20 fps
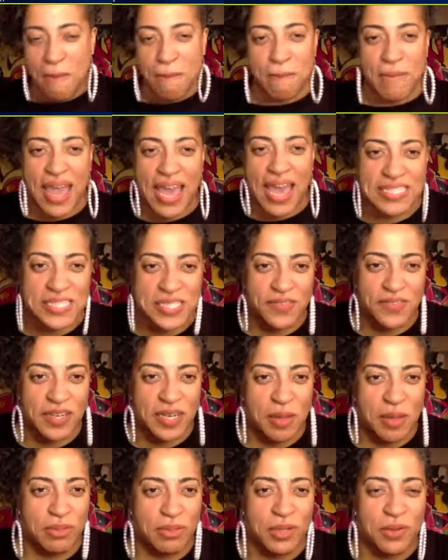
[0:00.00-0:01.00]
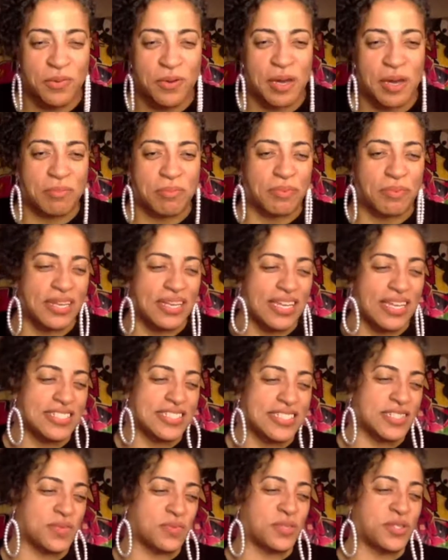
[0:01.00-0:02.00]
massive and it blew up and it
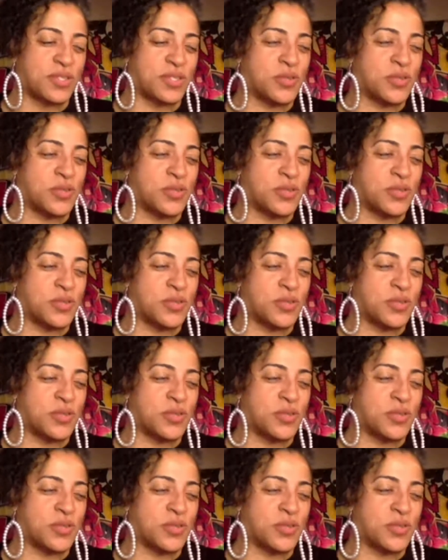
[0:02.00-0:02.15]
just was